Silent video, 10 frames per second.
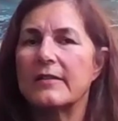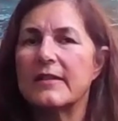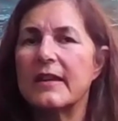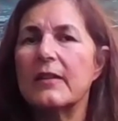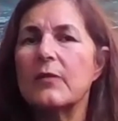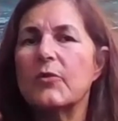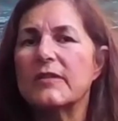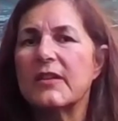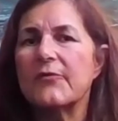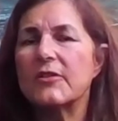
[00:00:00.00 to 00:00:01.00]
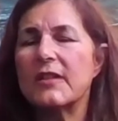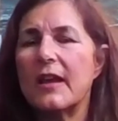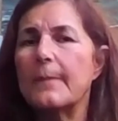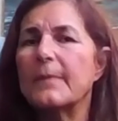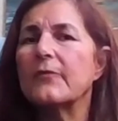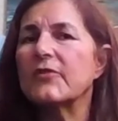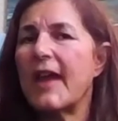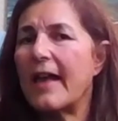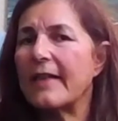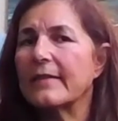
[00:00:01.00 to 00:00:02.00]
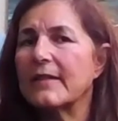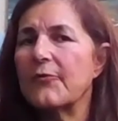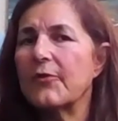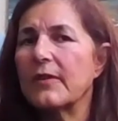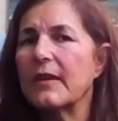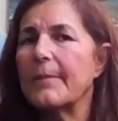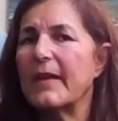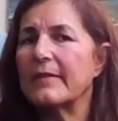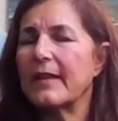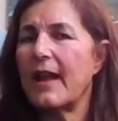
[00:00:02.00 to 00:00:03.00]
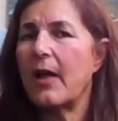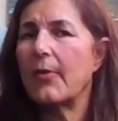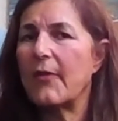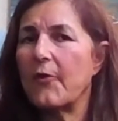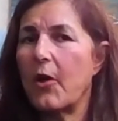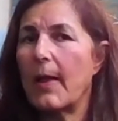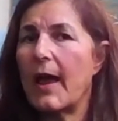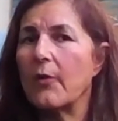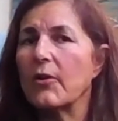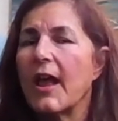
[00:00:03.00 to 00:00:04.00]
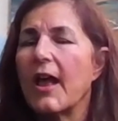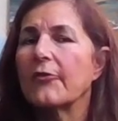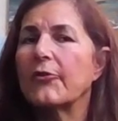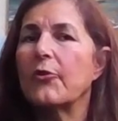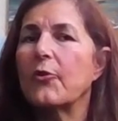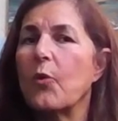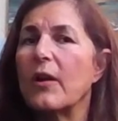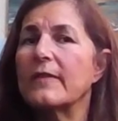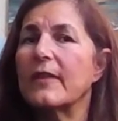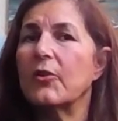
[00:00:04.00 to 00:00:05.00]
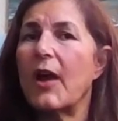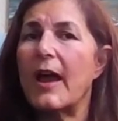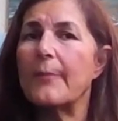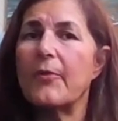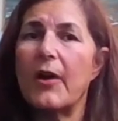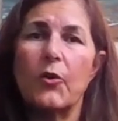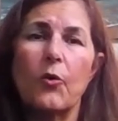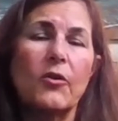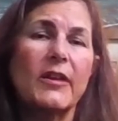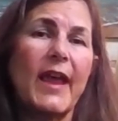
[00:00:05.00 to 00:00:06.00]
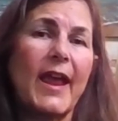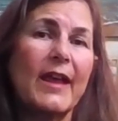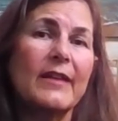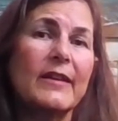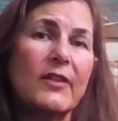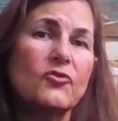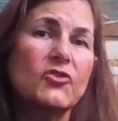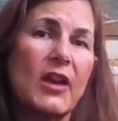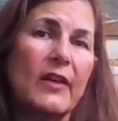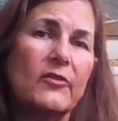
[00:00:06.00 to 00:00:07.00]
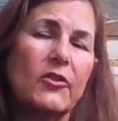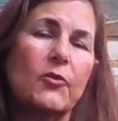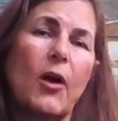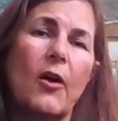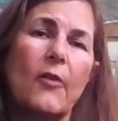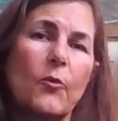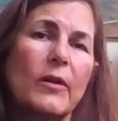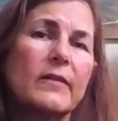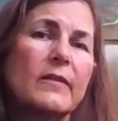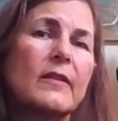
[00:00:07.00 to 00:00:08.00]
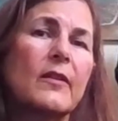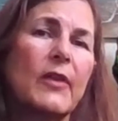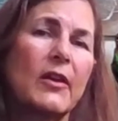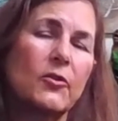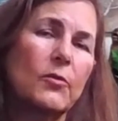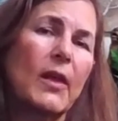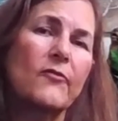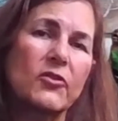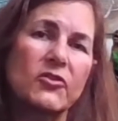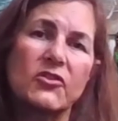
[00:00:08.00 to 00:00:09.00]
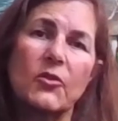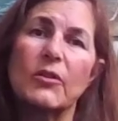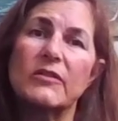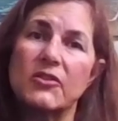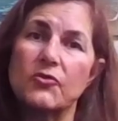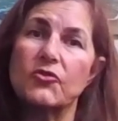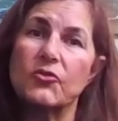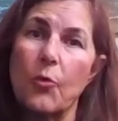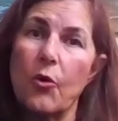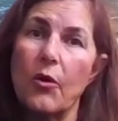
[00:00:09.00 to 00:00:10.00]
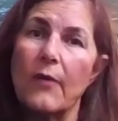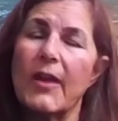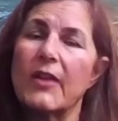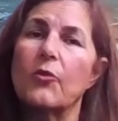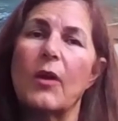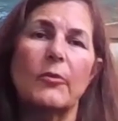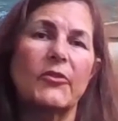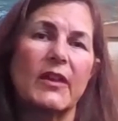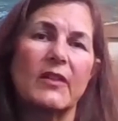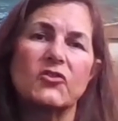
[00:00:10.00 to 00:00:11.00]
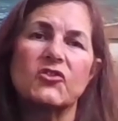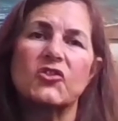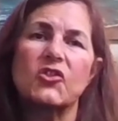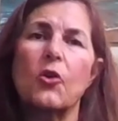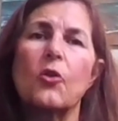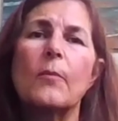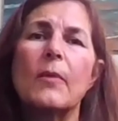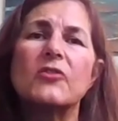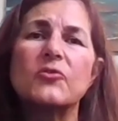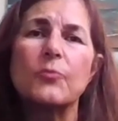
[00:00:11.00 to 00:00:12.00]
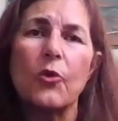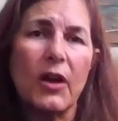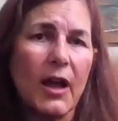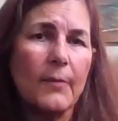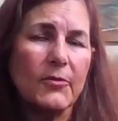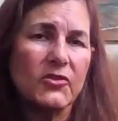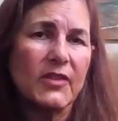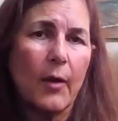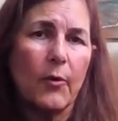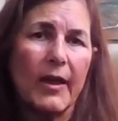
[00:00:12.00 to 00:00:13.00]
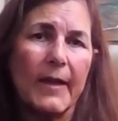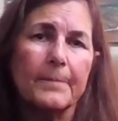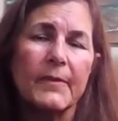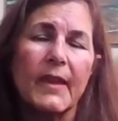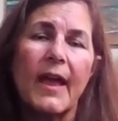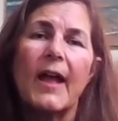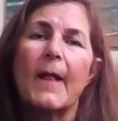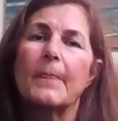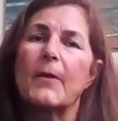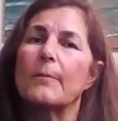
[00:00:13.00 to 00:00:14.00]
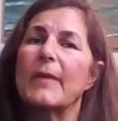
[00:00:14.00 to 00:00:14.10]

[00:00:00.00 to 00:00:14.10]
dealing with different types of tasks differently based on how they fall out. So the ones that are high priority and energize you are the ones that you leverage, the ones that you do more of, and you're able to get so much more accomplished that way. There